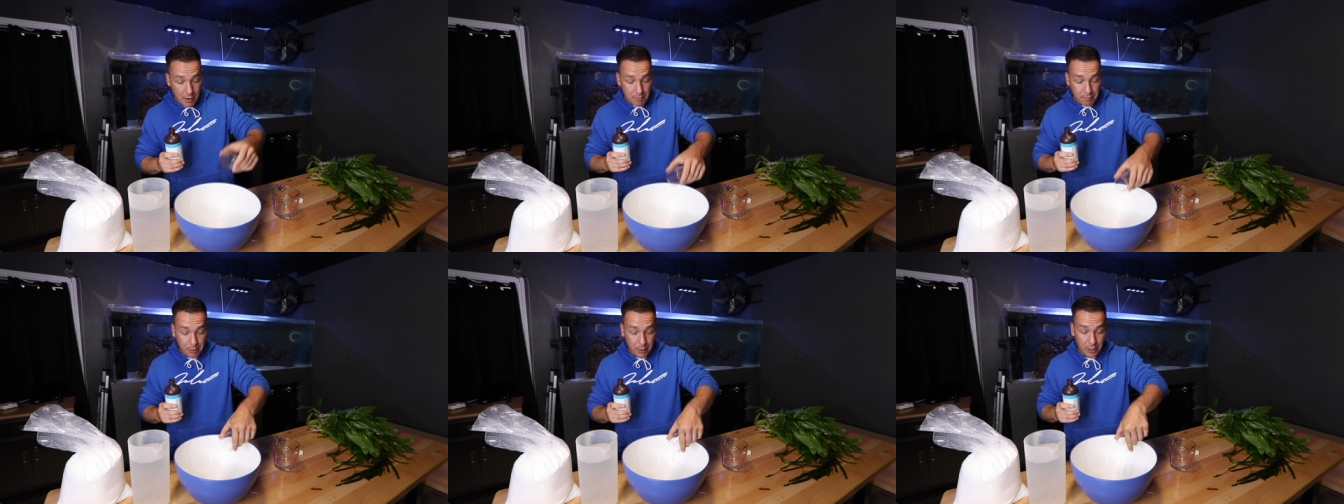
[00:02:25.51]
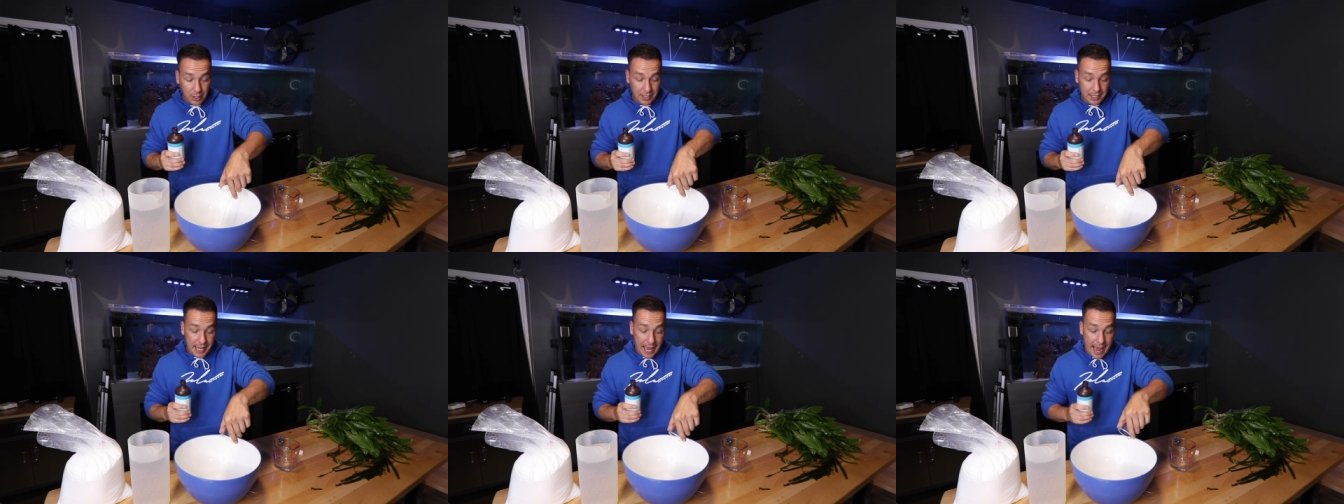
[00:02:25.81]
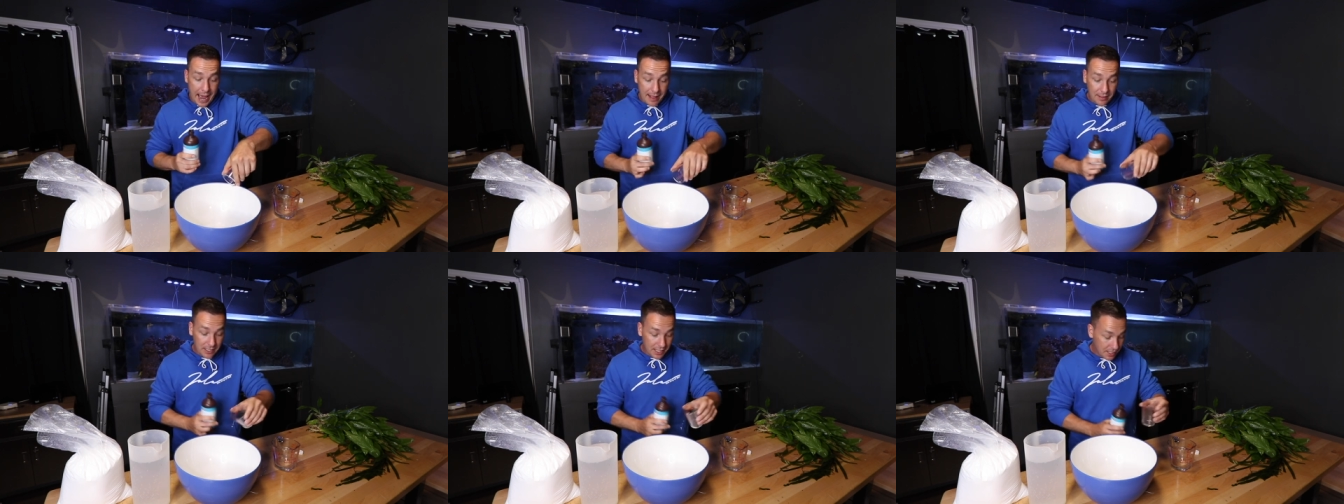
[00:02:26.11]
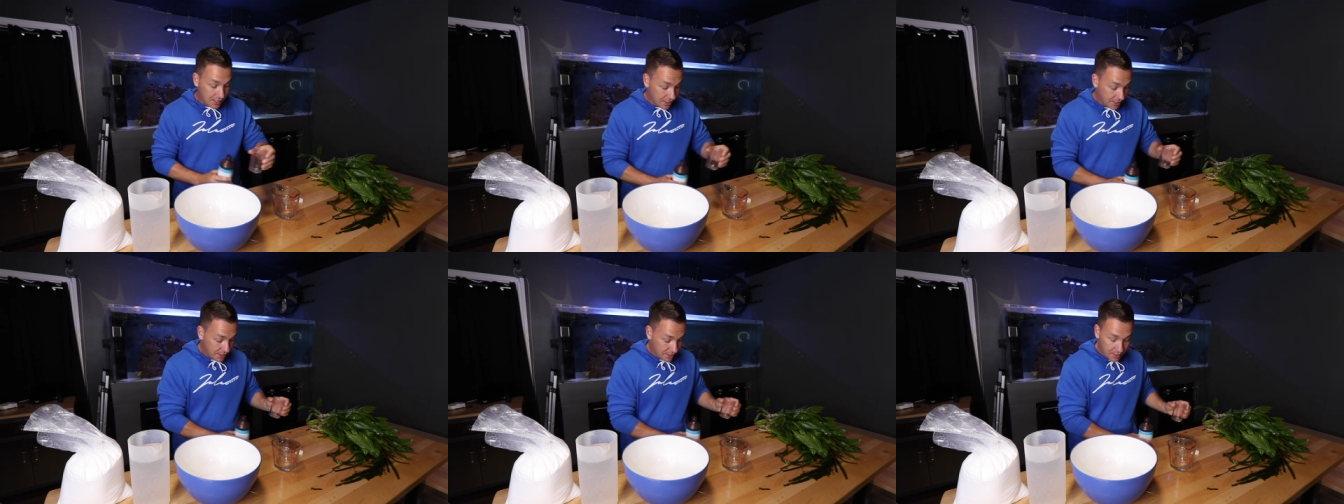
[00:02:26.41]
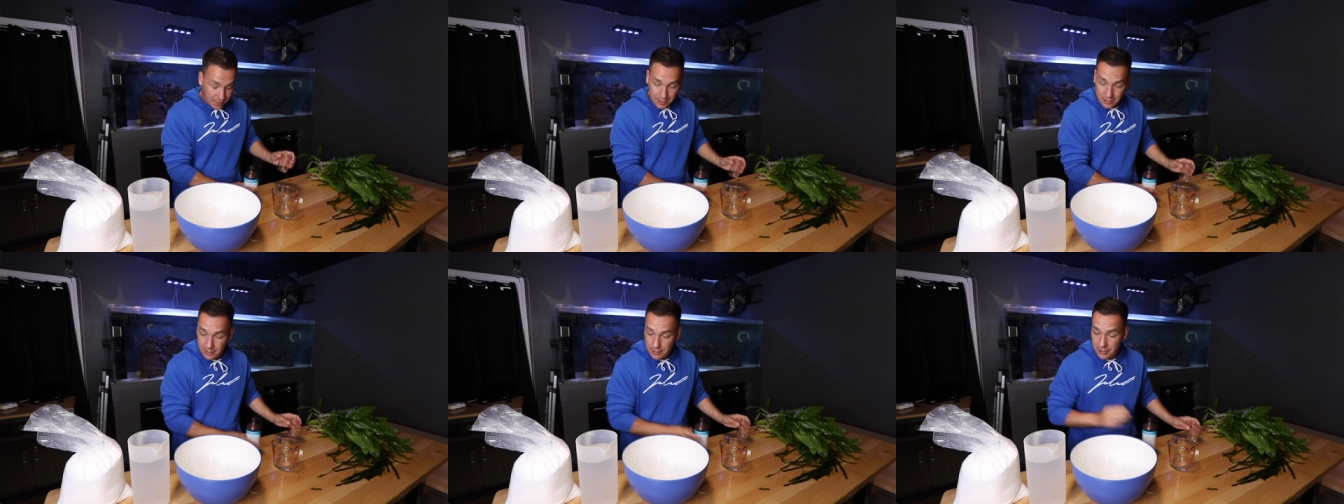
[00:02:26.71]
per gallon
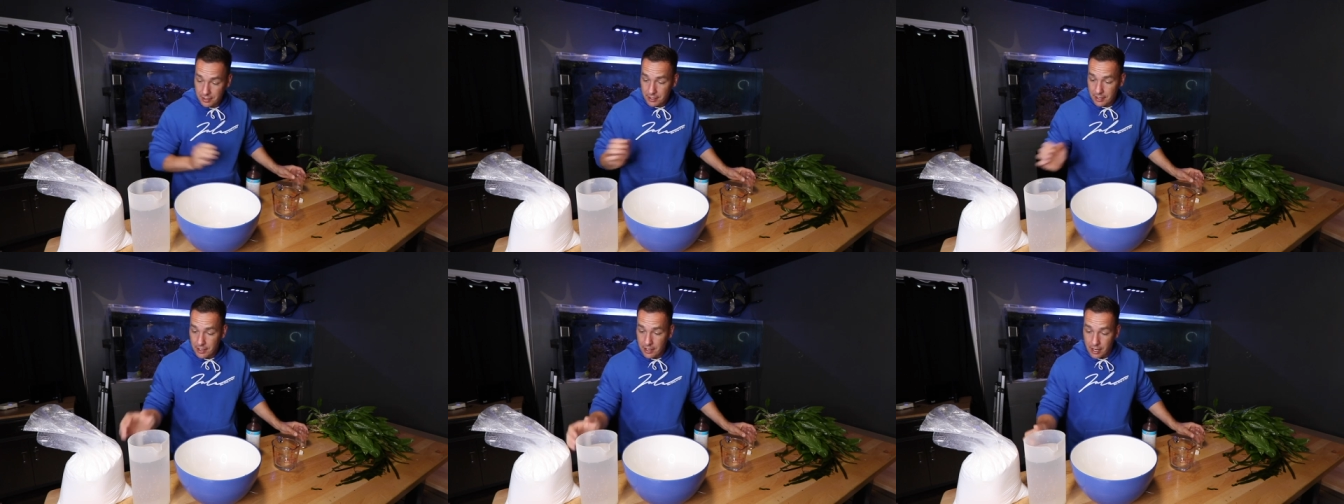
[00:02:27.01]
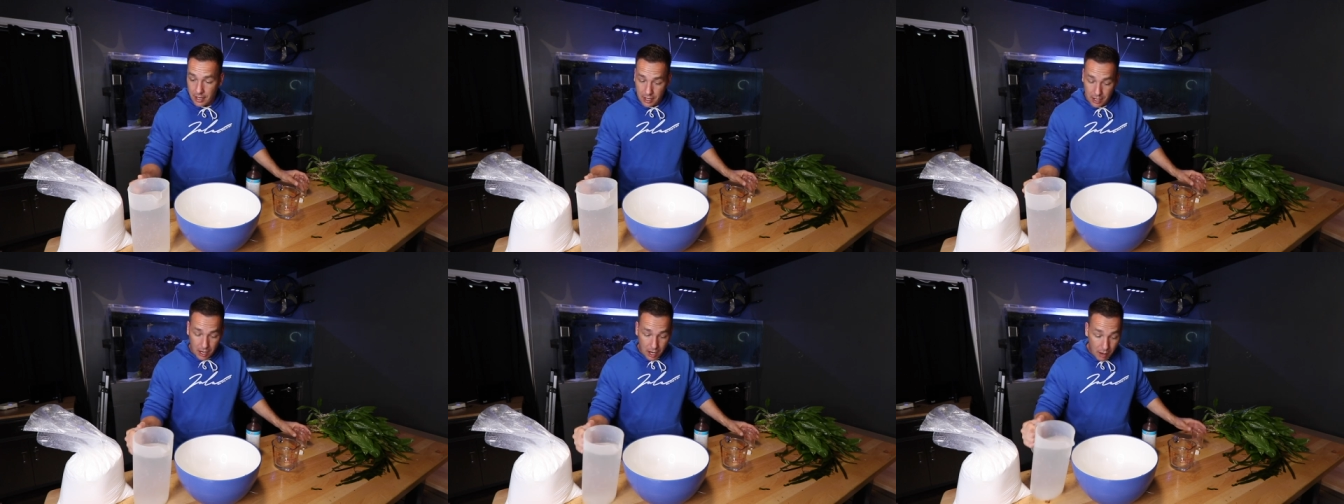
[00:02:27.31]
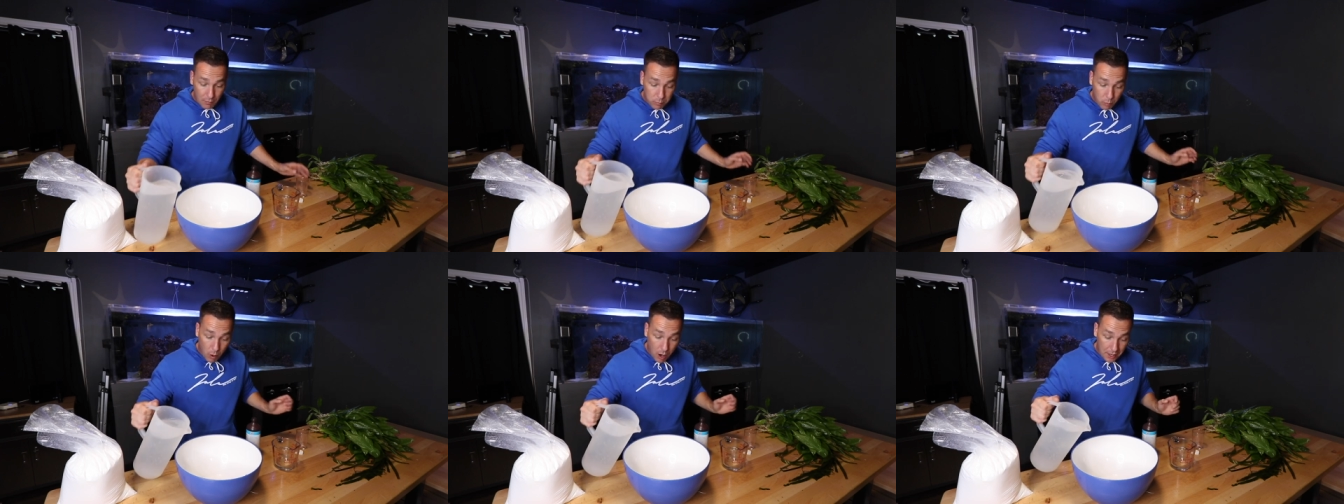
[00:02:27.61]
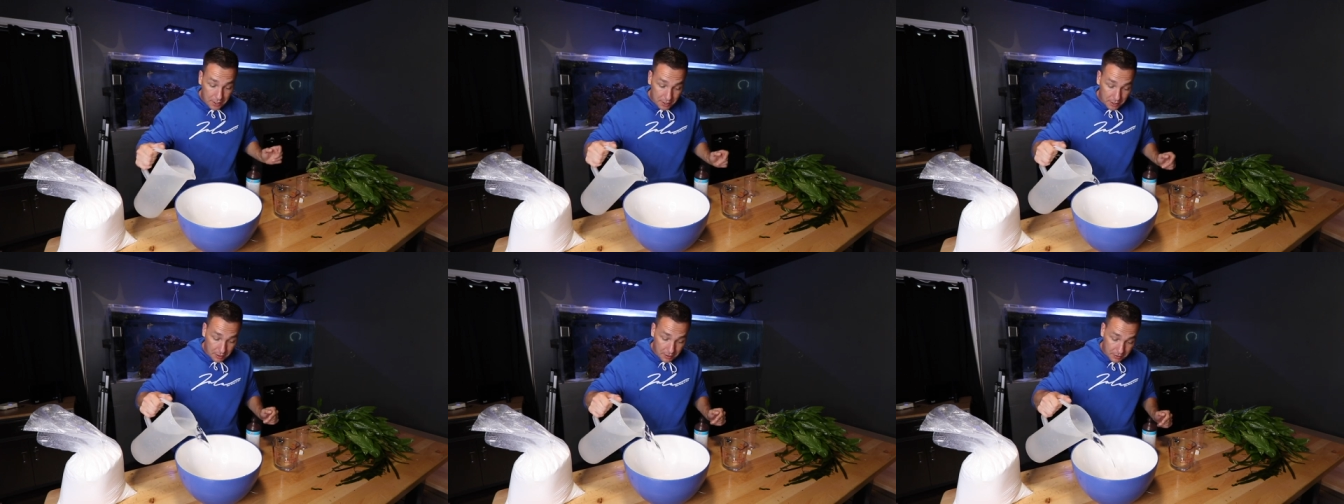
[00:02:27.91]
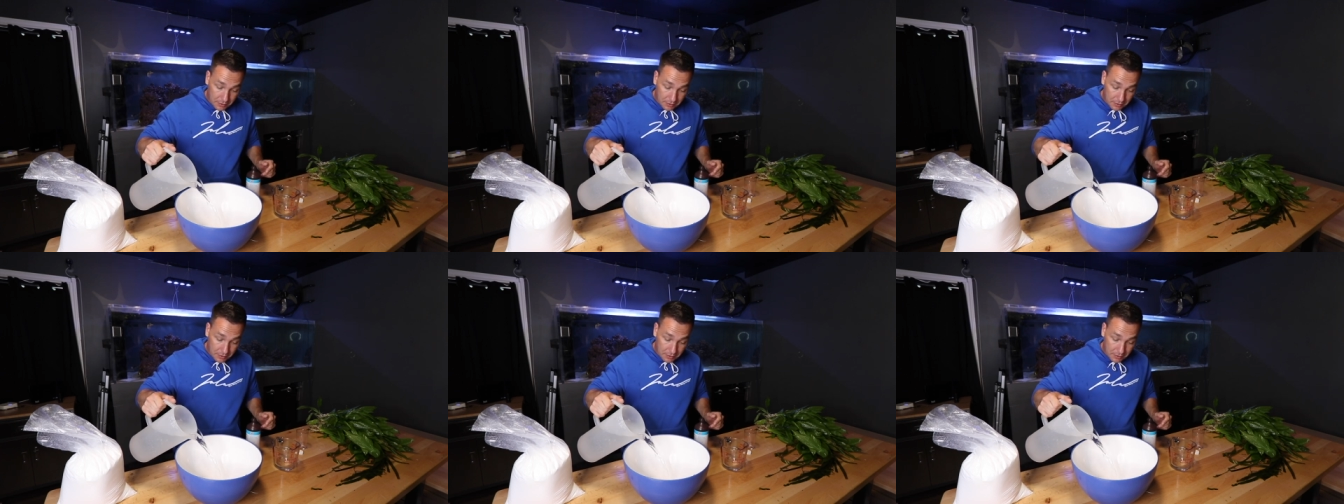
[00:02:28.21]
of water.